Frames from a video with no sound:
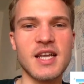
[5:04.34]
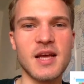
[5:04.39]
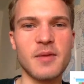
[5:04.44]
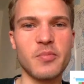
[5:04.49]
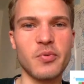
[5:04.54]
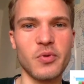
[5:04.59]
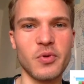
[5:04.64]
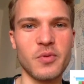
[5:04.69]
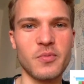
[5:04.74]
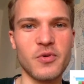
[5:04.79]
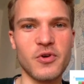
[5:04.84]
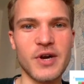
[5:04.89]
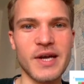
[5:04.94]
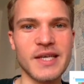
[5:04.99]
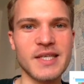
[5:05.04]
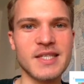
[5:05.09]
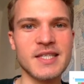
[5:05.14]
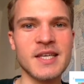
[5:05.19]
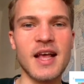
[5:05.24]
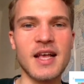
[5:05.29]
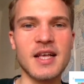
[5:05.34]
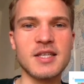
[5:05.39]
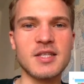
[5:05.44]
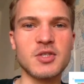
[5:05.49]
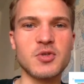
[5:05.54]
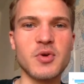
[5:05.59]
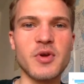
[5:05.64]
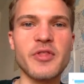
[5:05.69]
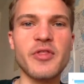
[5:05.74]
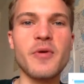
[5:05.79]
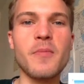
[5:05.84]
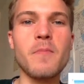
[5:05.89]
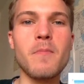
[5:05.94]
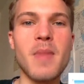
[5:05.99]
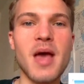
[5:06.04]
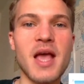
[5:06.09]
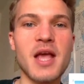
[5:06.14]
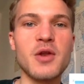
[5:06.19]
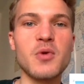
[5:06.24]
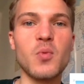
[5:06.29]
N A polymerase is doing the
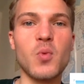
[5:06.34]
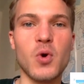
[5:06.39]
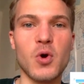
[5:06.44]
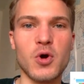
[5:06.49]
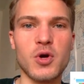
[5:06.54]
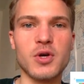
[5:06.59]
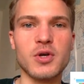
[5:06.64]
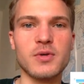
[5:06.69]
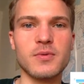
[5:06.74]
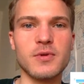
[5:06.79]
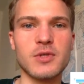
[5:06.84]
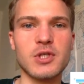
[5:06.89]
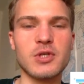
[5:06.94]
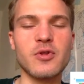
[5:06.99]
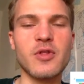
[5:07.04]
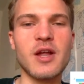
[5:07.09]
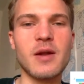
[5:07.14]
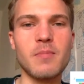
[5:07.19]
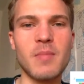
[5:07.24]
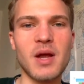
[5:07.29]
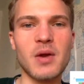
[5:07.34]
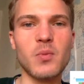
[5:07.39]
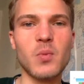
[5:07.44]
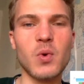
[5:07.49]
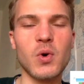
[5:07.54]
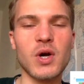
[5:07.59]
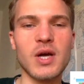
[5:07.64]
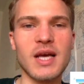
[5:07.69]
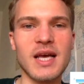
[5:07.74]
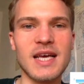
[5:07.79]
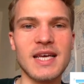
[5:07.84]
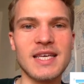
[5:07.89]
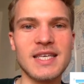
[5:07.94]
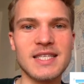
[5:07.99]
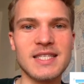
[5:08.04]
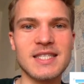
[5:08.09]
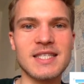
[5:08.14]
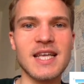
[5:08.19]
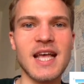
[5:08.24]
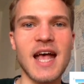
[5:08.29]
main work. So that main work
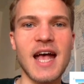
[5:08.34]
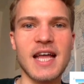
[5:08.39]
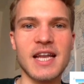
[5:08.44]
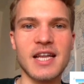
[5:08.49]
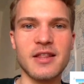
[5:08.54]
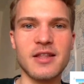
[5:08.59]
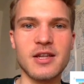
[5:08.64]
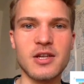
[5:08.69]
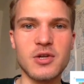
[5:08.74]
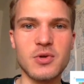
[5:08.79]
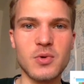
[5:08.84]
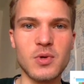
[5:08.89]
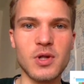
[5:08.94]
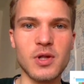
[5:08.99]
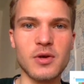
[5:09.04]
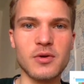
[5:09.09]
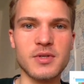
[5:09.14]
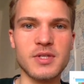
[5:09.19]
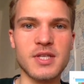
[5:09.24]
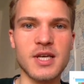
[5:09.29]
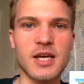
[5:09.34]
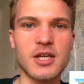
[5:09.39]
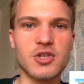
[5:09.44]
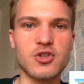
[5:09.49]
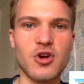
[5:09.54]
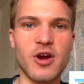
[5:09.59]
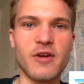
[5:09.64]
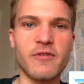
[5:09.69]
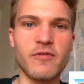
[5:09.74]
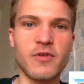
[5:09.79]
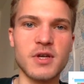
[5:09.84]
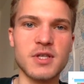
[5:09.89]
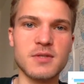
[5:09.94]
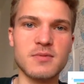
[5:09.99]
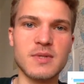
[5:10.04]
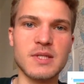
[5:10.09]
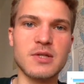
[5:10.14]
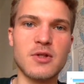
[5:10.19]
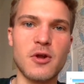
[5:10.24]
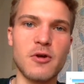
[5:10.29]
is adding the nucleoside
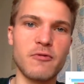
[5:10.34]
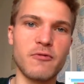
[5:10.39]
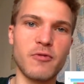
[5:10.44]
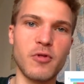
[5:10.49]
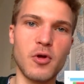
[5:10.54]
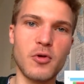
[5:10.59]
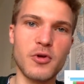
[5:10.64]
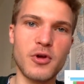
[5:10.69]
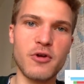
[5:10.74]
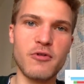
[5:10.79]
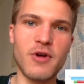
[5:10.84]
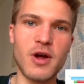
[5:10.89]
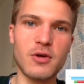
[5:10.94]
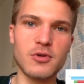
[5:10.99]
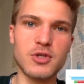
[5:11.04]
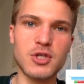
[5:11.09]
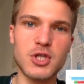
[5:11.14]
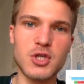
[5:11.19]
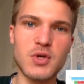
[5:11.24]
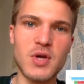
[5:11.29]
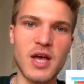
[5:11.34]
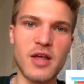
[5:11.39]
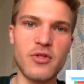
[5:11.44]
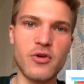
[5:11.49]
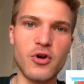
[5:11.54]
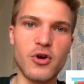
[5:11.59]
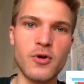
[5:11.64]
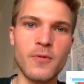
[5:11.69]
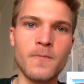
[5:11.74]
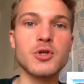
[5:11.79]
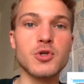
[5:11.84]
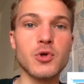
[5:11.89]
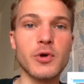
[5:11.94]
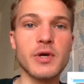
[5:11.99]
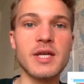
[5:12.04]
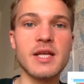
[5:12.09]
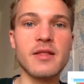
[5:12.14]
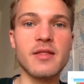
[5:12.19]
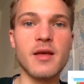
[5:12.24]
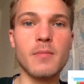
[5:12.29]
triphosphates that are floating around together,
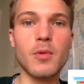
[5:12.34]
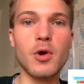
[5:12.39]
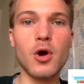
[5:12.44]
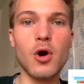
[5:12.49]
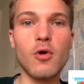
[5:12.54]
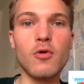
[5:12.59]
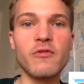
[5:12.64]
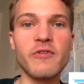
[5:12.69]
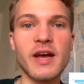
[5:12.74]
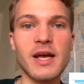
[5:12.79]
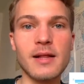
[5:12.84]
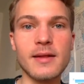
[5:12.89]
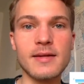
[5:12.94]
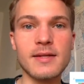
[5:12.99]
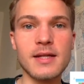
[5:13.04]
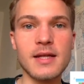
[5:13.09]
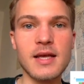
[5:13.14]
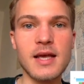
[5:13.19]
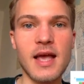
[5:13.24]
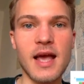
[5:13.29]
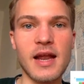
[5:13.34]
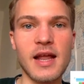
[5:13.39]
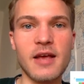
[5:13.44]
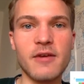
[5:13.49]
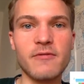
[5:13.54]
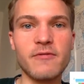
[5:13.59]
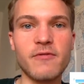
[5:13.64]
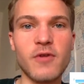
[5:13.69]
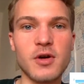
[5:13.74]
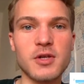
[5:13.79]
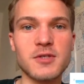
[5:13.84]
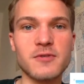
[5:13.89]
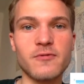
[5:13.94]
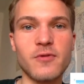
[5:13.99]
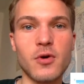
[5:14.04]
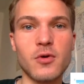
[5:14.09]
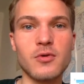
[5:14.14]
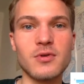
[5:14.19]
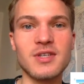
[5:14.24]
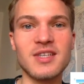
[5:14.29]
joining them covalently in a
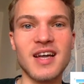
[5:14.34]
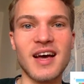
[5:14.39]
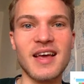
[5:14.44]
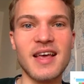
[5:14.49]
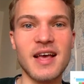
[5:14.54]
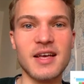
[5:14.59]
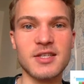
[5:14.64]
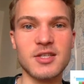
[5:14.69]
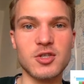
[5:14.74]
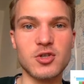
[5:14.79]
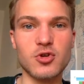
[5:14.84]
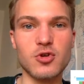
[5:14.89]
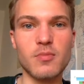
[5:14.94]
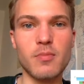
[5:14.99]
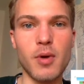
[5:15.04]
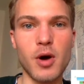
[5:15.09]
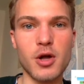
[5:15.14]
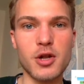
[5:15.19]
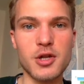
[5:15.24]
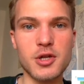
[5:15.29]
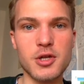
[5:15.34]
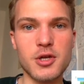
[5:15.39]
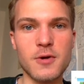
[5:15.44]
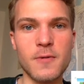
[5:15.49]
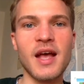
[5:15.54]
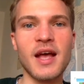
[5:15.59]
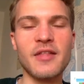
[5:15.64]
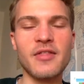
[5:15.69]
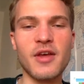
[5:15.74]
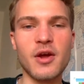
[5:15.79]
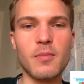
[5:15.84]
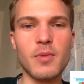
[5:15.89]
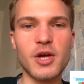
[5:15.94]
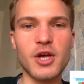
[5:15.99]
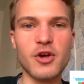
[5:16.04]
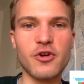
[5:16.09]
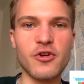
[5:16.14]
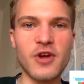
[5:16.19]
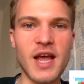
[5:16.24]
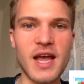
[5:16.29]
phosphodiester bond, and thereby
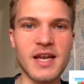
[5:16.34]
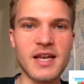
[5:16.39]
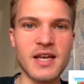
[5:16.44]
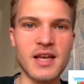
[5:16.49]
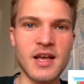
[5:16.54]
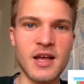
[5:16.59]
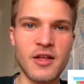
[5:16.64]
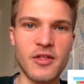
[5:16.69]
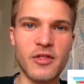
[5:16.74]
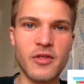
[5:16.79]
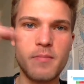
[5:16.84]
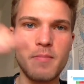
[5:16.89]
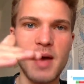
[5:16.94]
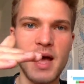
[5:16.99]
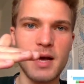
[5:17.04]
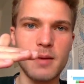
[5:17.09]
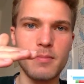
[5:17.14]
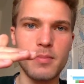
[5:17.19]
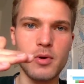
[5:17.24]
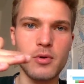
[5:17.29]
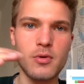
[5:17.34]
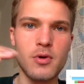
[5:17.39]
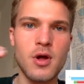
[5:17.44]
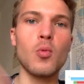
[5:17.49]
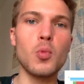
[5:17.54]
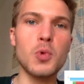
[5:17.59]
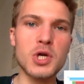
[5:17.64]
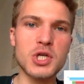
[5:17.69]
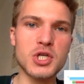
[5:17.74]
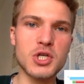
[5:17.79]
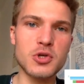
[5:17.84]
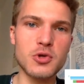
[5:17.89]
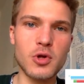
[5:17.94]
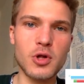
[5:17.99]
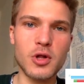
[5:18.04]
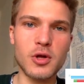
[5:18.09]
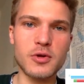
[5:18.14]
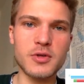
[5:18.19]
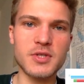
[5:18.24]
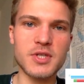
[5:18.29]
creating the backbone. Which
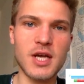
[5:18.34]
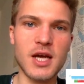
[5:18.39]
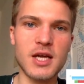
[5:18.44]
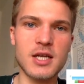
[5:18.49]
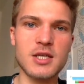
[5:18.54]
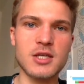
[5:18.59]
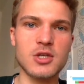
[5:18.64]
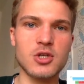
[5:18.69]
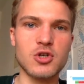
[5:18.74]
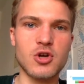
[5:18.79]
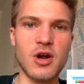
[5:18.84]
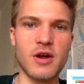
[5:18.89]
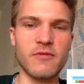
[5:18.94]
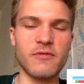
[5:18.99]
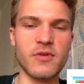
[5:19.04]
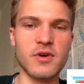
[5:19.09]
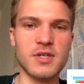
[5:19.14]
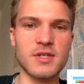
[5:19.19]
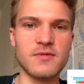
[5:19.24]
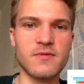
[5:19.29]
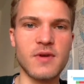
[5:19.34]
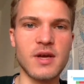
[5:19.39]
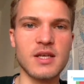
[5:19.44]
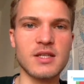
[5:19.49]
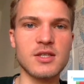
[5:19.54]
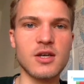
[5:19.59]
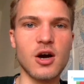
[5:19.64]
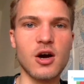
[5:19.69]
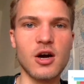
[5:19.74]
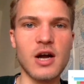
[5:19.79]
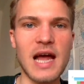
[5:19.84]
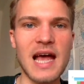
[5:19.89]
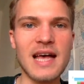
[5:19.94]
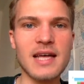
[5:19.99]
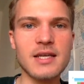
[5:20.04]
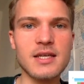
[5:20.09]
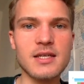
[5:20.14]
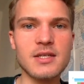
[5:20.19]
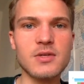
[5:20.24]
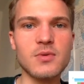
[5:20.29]
nucleoside triphosphates are
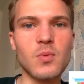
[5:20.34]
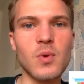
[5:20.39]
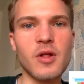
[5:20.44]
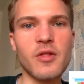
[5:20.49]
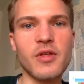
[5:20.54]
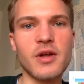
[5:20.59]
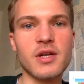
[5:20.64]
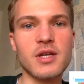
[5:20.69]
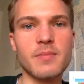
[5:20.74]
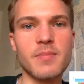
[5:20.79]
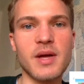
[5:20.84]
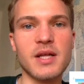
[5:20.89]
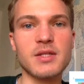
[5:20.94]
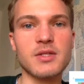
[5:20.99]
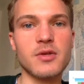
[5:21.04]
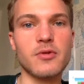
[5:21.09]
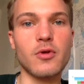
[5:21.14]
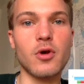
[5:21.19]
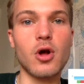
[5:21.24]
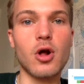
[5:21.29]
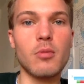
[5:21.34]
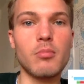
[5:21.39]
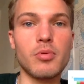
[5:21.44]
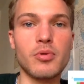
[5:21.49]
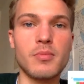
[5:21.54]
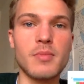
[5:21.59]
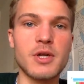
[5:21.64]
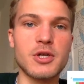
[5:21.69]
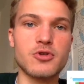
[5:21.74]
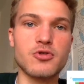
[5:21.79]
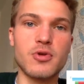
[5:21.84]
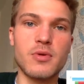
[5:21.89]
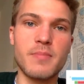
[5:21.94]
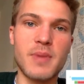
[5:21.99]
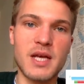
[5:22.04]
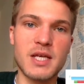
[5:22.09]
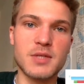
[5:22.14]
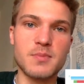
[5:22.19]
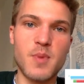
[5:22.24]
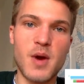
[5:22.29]
added? Well, that depends on the complementary
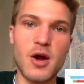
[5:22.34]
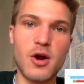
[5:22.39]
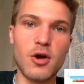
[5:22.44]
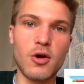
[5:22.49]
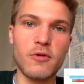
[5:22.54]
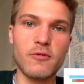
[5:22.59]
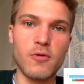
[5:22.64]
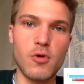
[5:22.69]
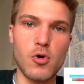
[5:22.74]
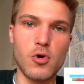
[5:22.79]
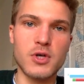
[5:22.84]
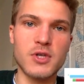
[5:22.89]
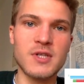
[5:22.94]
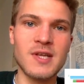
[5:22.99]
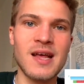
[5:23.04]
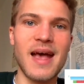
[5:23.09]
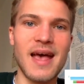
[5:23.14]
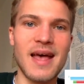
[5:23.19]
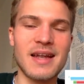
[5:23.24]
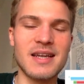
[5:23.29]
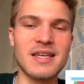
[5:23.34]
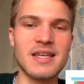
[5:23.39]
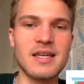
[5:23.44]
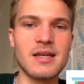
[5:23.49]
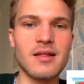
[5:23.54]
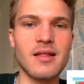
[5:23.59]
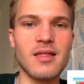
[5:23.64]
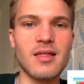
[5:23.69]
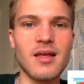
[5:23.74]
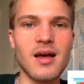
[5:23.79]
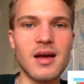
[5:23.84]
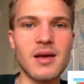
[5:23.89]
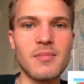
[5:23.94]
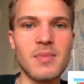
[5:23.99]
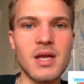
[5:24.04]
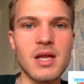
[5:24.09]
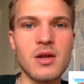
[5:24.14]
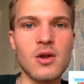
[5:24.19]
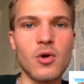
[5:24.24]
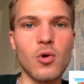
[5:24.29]
base pairing, of course. Adenine and
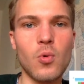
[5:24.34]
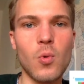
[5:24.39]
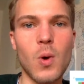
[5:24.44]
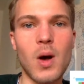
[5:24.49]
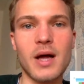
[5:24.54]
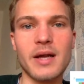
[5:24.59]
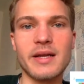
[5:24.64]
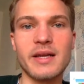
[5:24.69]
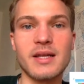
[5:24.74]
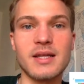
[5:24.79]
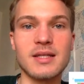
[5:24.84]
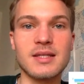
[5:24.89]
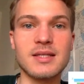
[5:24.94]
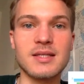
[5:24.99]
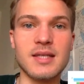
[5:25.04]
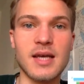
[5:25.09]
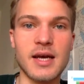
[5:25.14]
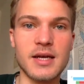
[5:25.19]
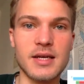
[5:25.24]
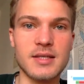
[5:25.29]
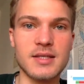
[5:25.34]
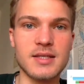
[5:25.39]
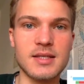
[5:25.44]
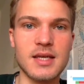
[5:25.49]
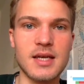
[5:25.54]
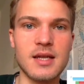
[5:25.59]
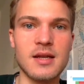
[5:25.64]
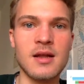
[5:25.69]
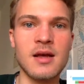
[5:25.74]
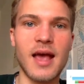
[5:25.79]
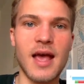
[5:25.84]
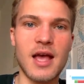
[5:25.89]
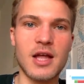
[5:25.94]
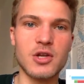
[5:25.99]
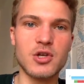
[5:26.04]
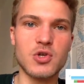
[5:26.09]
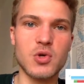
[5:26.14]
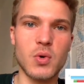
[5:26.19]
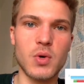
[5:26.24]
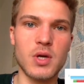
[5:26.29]
thymine, guanine and cytosine can
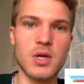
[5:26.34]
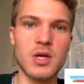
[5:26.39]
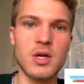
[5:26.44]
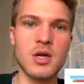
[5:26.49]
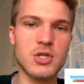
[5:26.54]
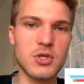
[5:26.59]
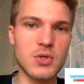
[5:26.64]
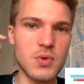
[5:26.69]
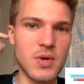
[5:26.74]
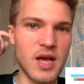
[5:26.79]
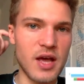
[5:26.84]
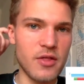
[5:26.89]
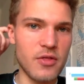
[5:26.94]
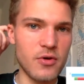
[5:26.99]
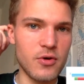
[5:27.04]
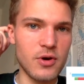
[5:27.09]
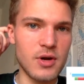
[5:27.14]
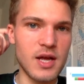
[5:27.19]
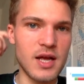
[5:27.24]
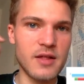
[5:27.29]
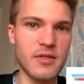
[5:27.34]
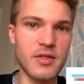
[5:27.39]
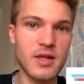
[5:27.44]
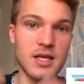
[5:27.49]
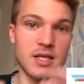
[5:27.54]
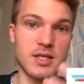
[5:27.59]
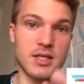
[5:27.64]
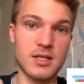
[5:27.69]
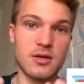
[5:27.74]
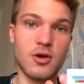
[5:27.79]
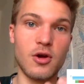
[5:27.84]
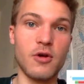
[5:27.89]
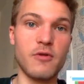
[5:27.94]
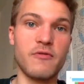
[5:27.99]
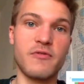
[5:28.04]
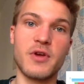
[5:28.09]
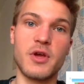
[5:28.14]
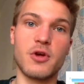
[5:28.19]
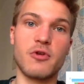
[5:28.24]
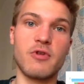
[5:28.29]
join together in these
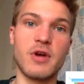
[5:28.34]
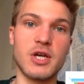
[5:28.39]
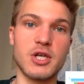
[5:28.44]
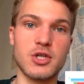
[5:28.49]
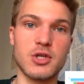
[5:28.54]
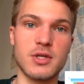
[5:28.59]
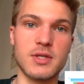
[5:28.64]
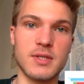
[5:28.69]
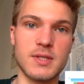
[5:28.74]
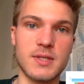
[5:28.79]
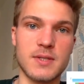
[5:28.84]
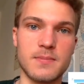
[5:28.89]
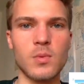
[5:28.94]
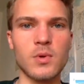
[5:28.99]
configurations.